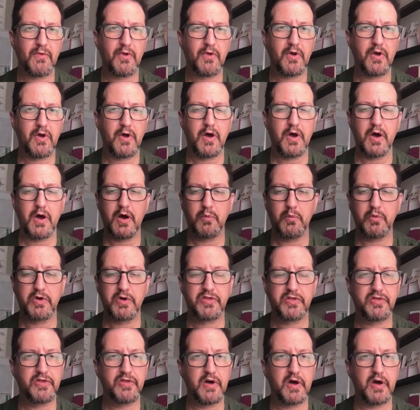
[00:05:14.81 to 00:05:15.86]

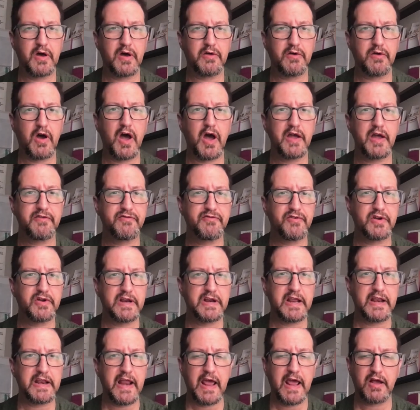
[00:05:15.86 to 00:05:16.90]
hindfoot
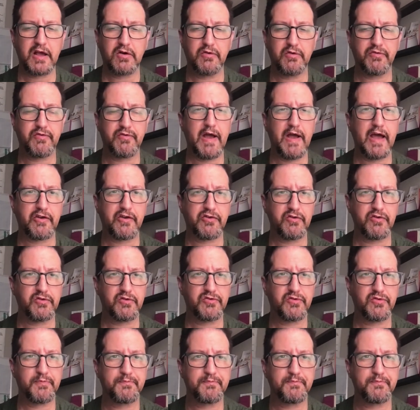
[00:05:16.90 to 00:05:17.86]
and ankle fractures.